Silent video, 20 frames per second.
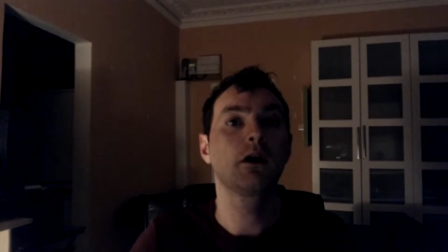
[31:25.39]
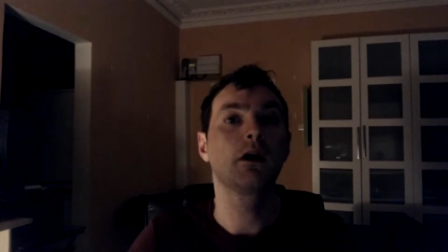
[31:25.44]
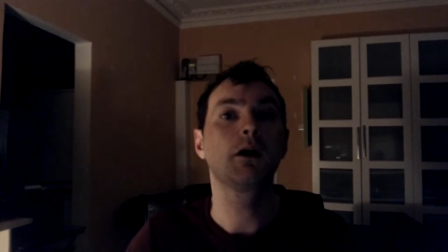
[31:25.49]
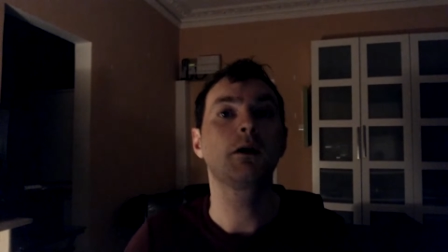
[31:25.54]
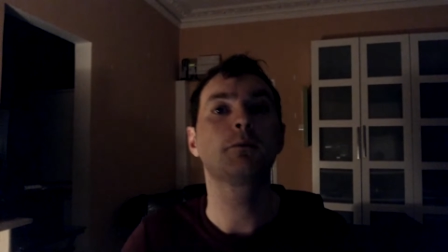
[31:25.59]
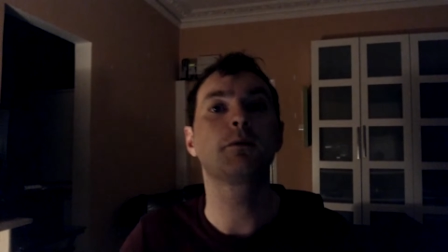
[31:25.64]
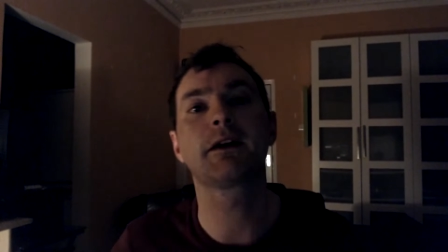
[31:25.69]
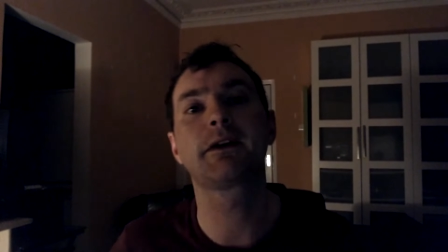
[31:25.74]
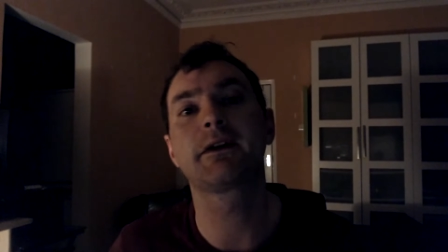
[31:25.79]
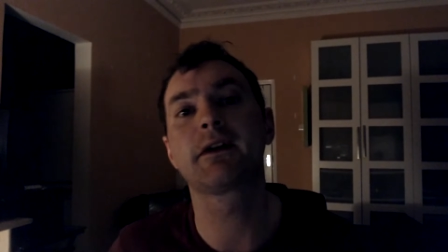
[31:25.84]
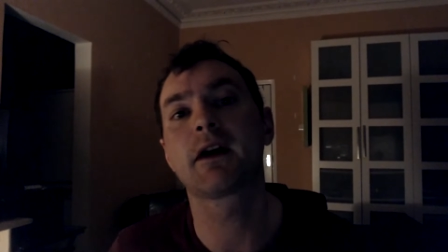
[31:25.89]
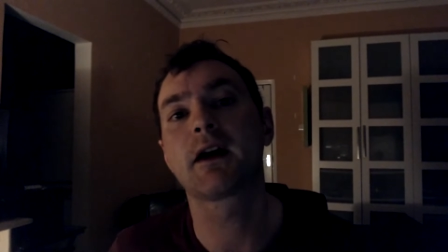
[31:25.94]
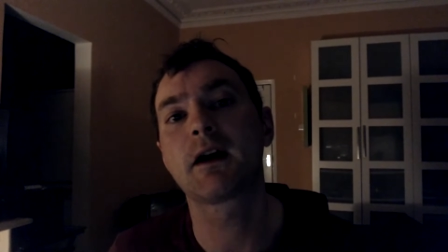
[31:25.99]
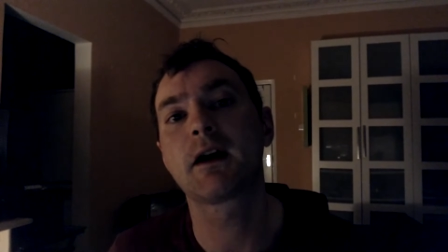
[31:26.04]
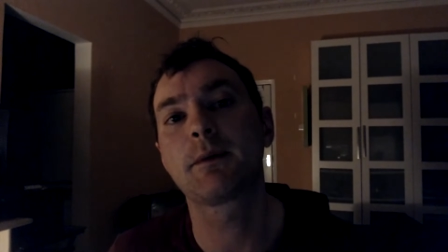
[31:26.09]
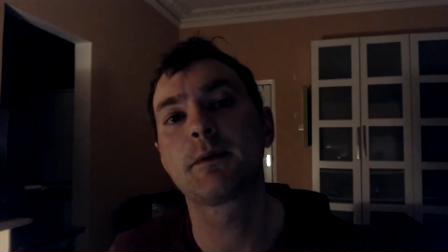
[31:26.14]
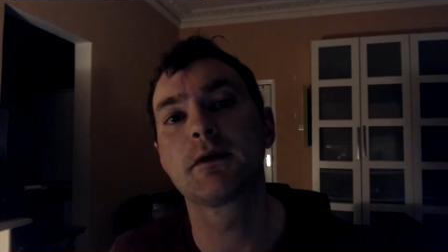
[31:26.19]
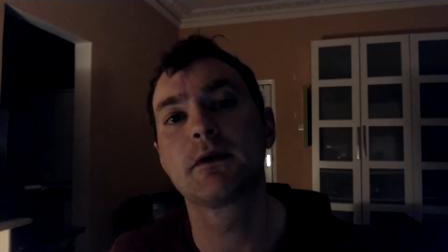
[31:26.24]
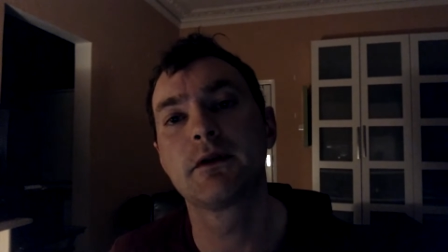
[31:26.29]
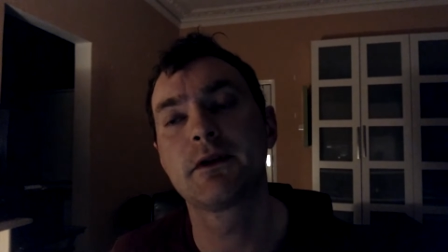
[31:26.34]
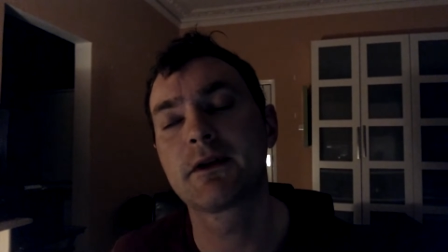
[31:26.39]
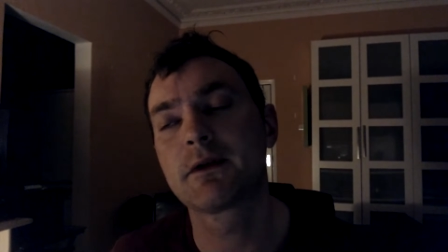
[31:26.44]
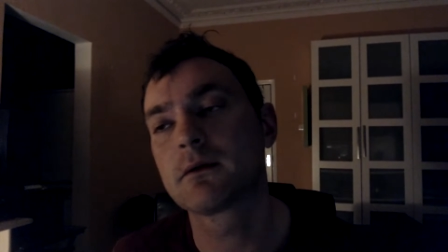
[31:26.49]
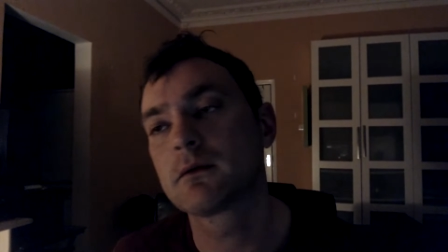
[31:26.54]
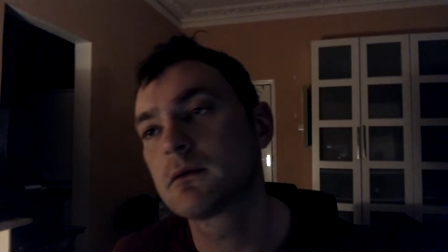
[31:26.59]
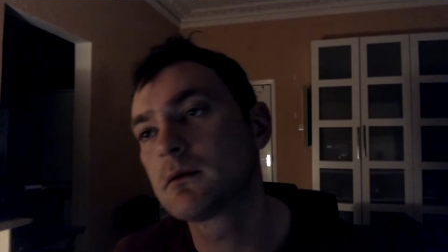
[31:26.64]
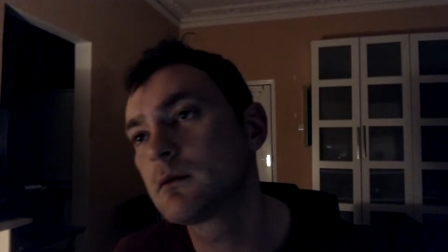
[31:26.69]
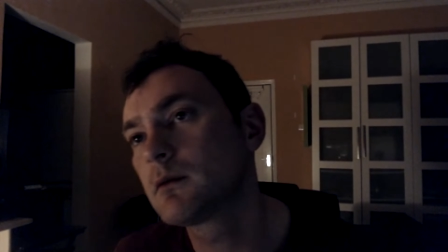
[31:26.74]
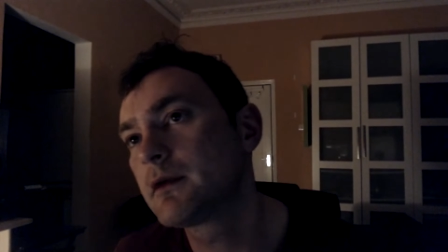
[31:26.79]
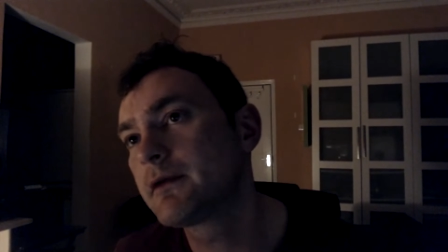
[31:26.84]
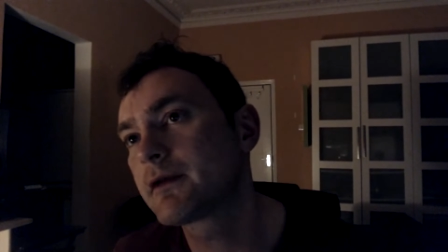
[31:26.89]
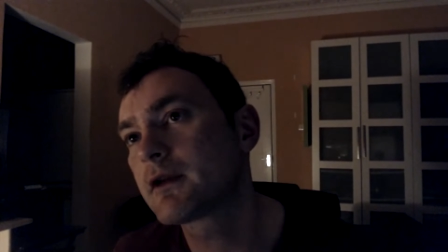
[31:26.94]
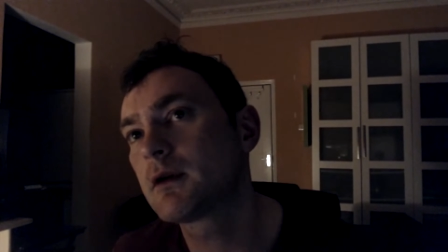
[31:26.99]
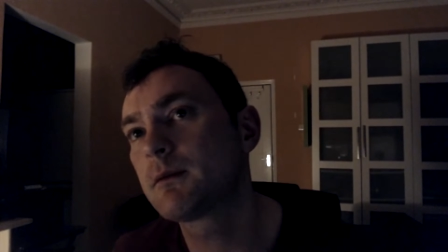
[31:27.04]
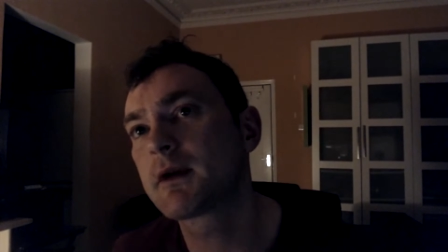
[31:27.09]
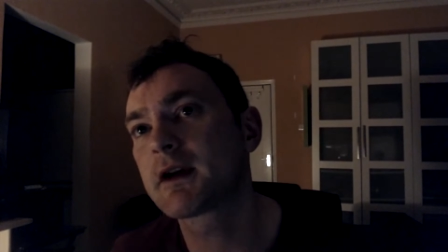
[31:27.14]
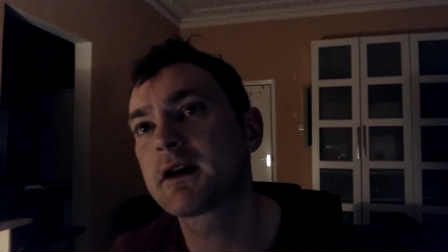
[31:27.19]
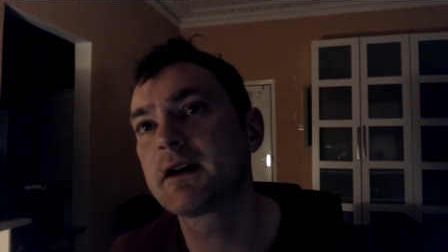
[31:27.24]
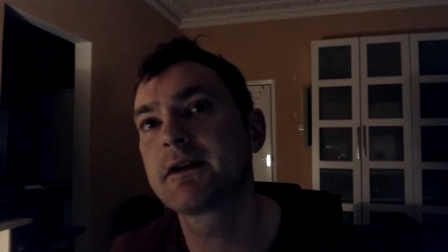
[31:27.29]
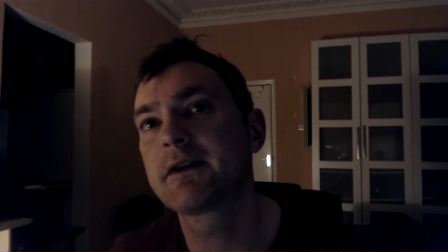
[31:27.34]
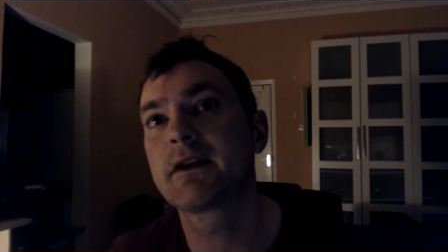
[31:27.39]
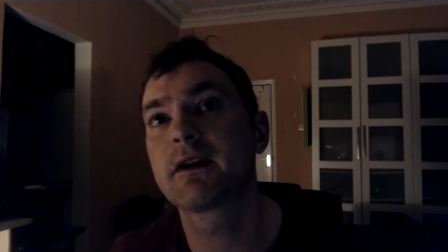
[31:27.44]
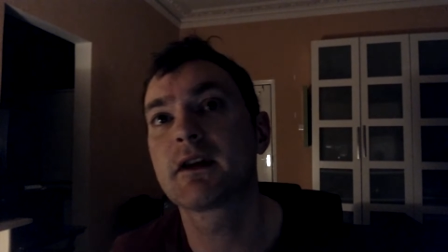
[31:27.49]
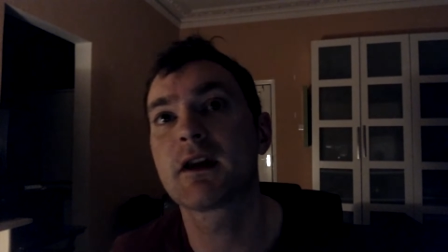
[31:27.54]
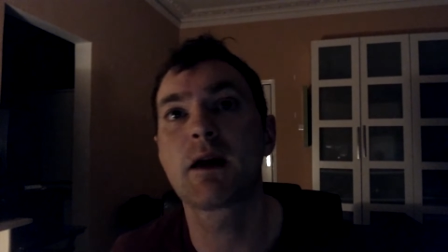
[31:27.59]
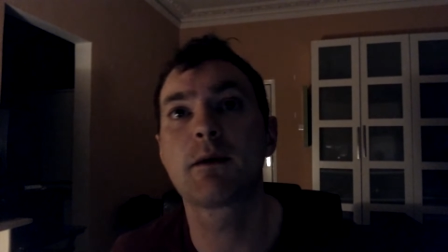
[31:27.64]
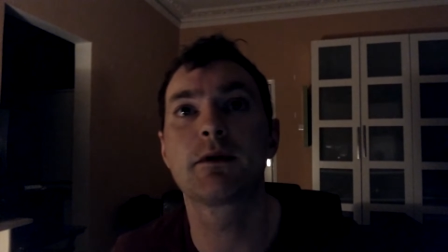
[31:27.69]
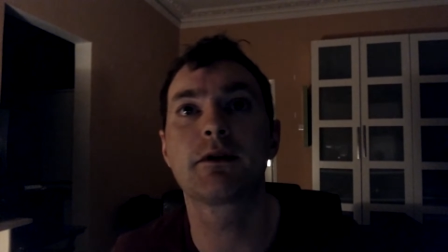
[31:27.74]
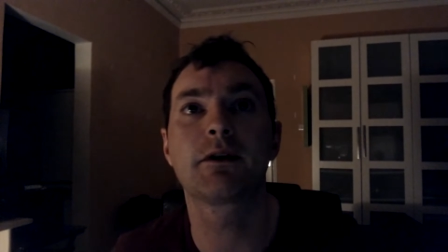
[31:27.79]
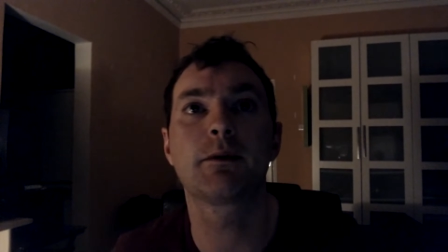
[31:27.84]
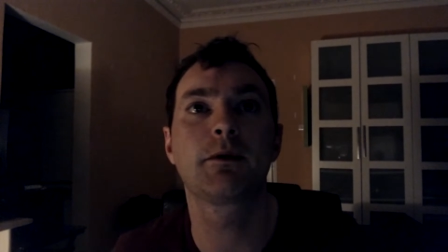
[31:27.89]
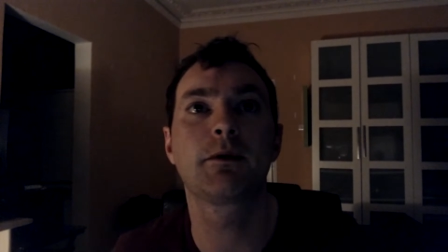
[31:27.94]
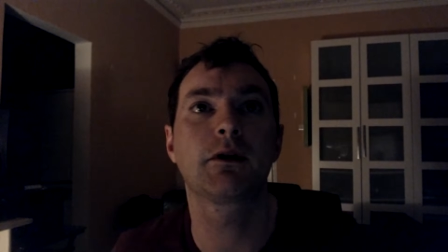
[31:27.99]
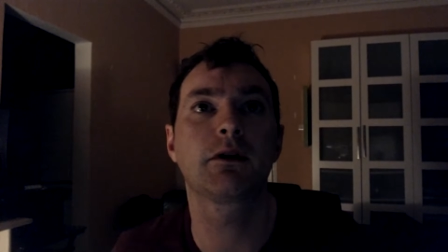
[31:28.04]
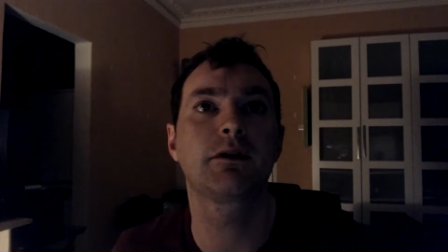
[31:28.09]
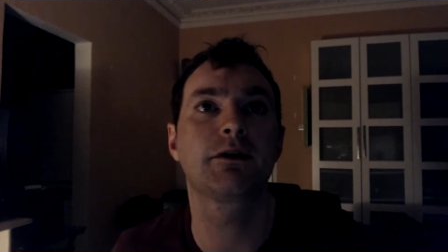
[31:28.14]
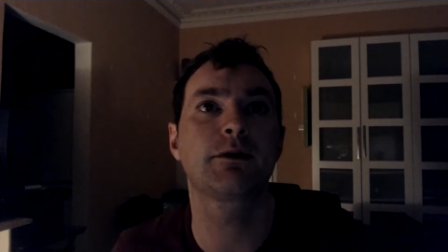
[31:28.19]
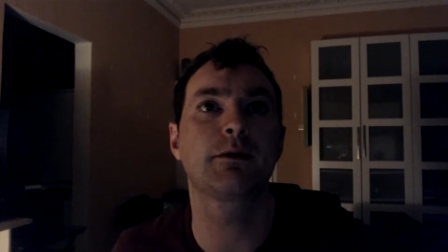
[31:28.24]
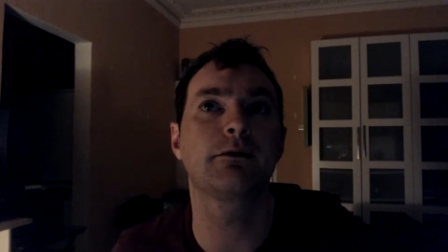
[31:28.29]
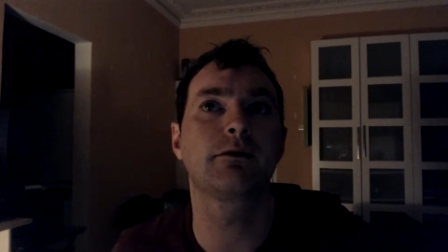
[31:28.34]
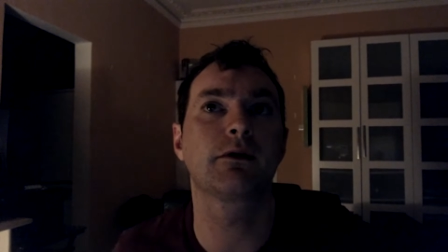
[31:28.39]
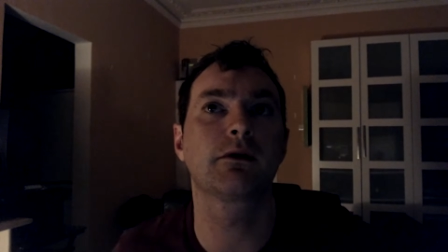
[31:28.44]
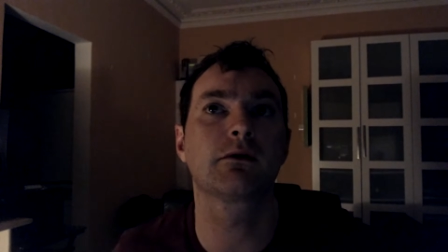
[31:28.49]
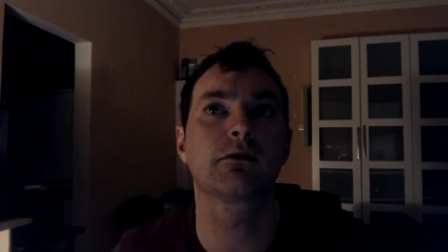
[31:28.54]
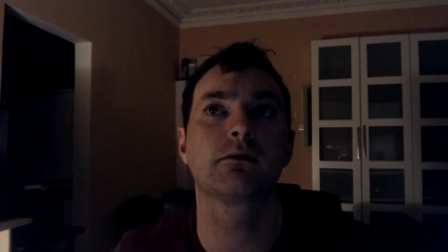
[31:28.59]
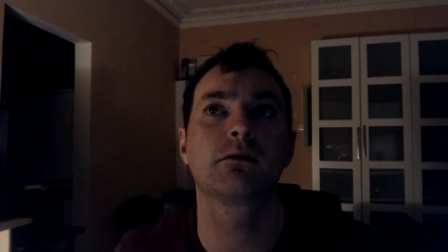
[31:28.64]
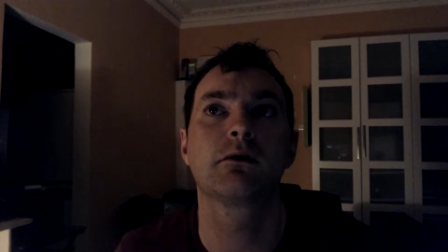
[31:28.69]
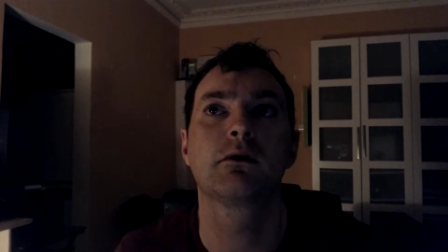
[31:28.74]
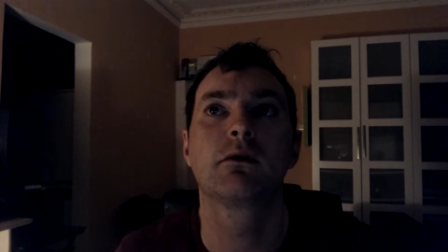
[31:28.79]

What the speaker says: But as it happened, we've come back into the game, and to be honest with you,